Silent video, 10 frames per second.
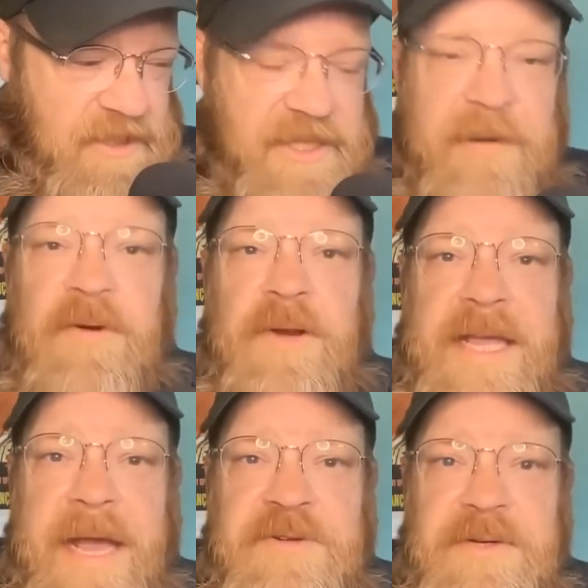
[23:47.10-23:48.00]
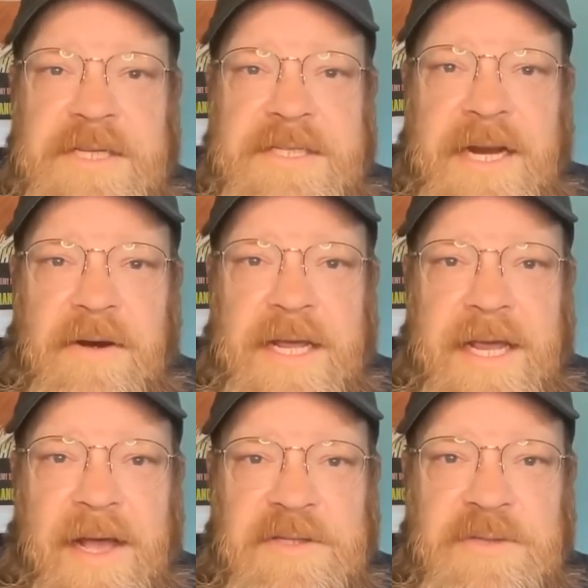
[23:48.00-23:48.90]
my Amish neighbor recapture his
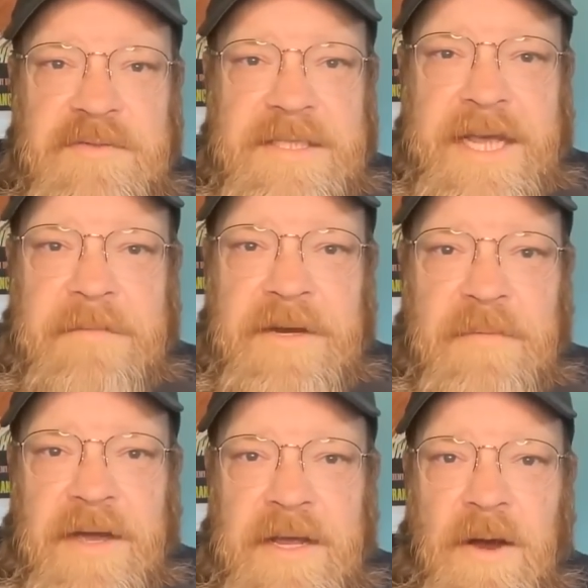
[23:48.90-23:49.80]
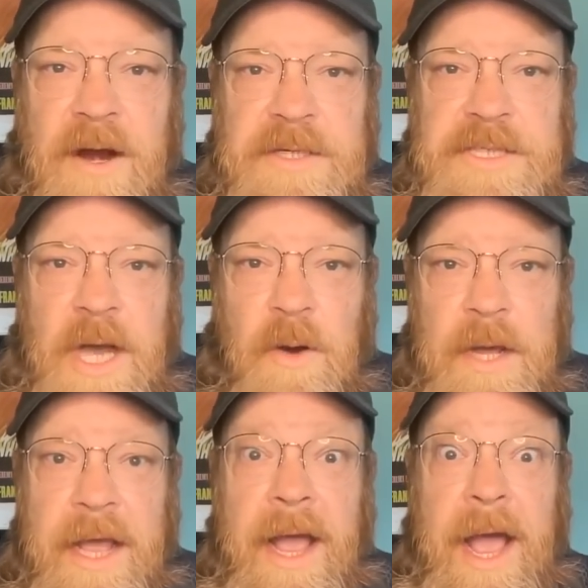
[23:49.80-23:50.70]
dairy cows who have escaped into my yard.
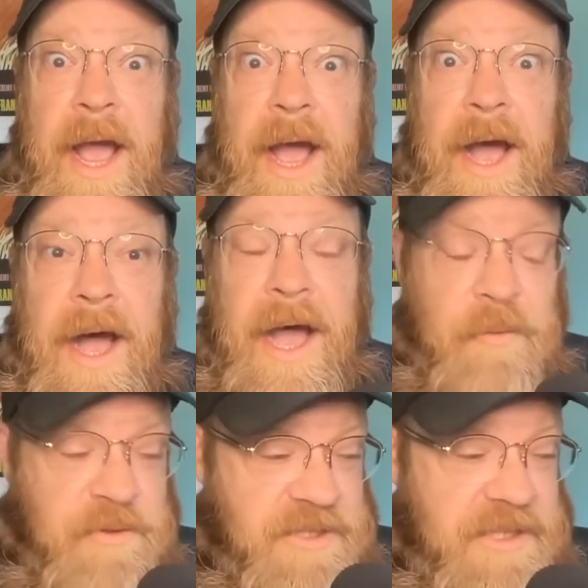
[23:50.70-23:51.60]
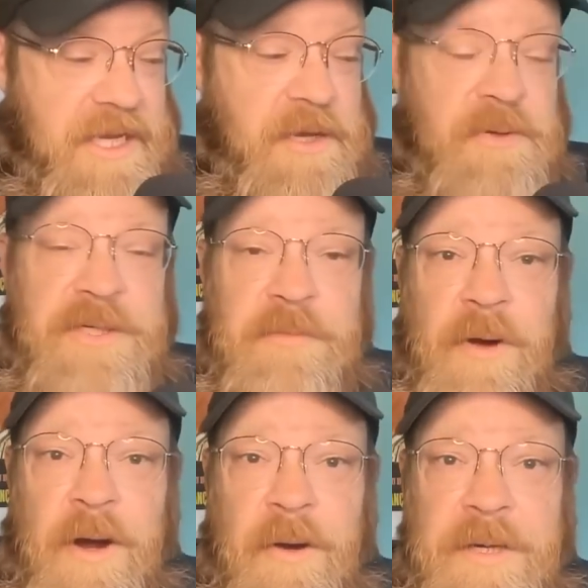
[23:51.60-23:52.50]
So I will see you
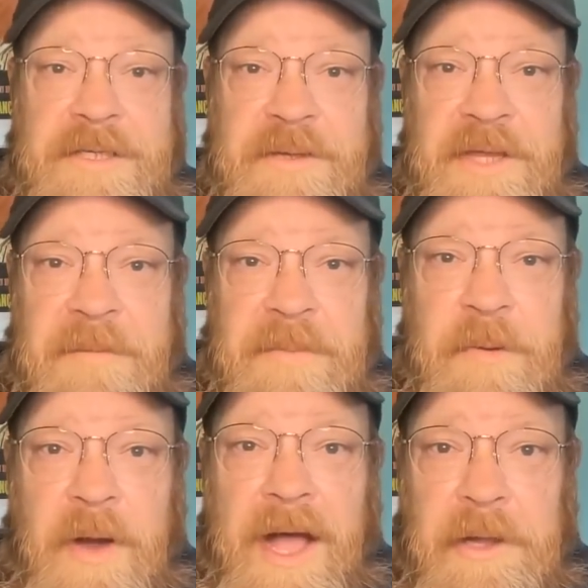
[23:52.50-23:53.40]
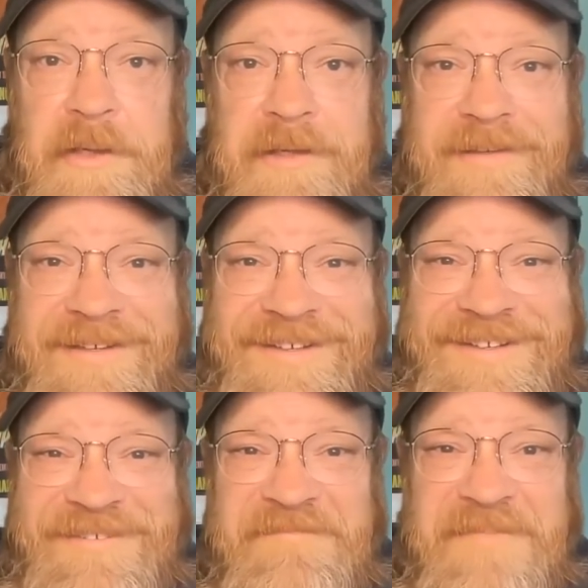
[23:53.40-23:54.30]
tomorrow. Until then, be well.
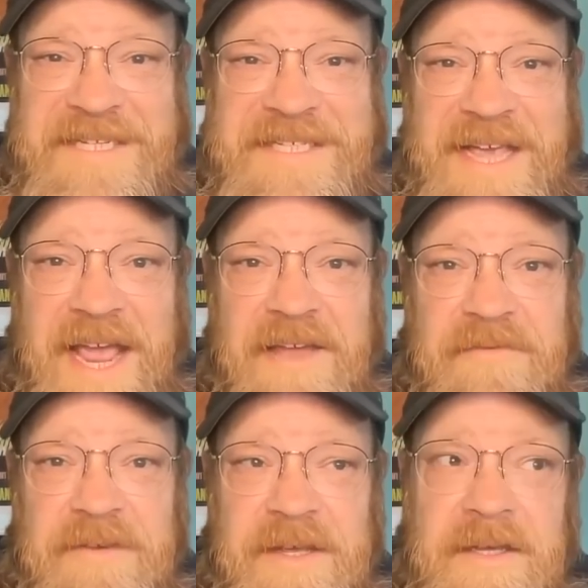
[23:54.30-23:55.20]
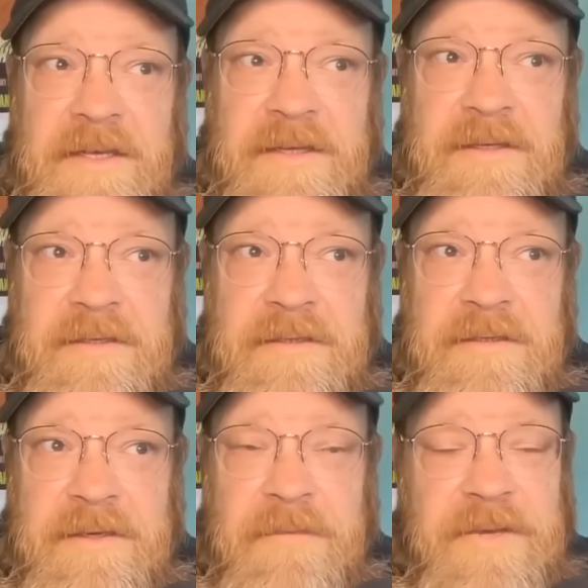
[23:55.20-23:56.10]
Be safe,
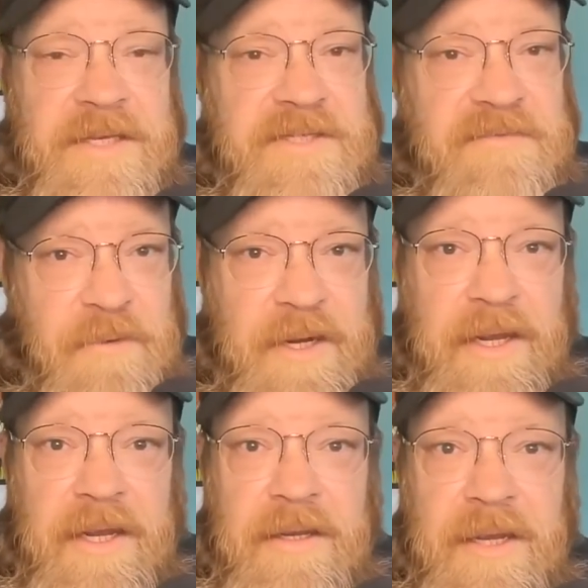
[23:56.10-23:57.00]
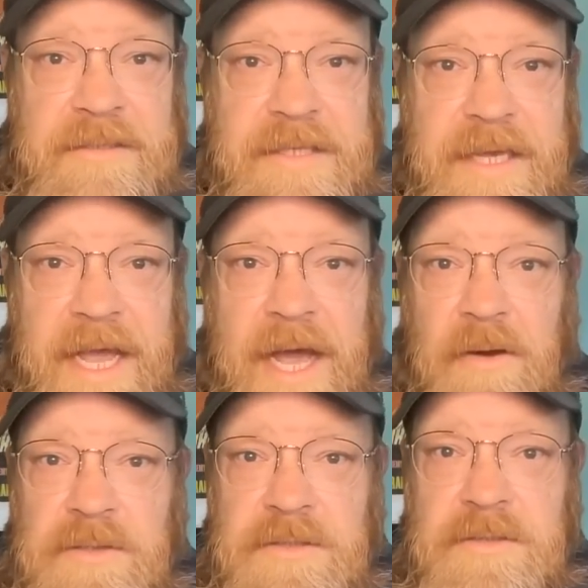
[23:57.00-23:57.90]
and be as free as the
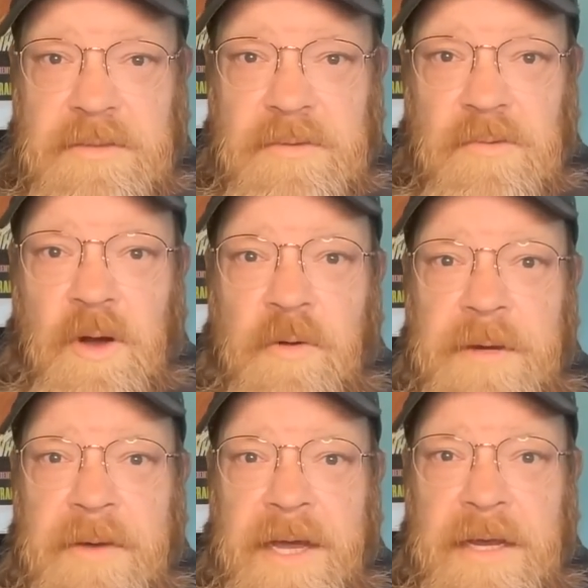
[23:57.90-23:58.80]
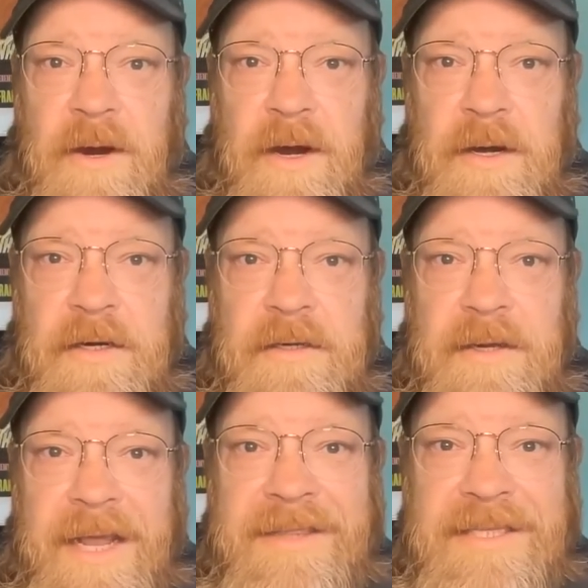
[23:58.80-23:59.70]
cows roaming my yard
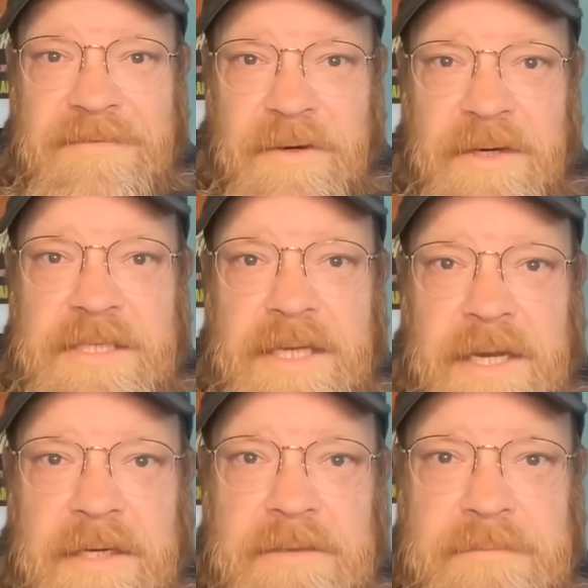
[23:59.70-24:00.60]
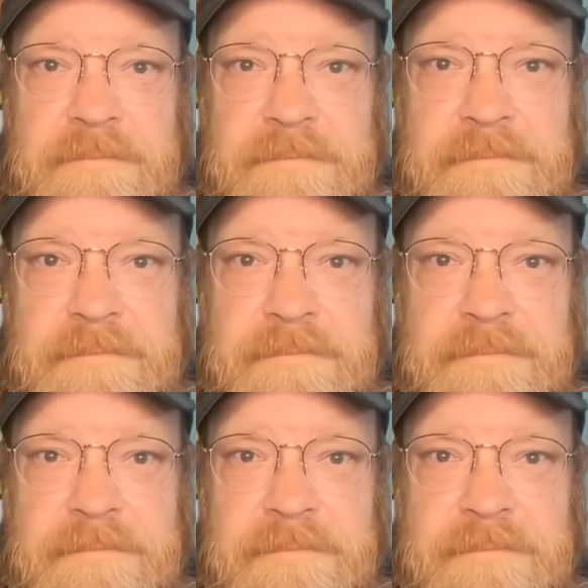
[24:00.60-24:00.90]
at this very second.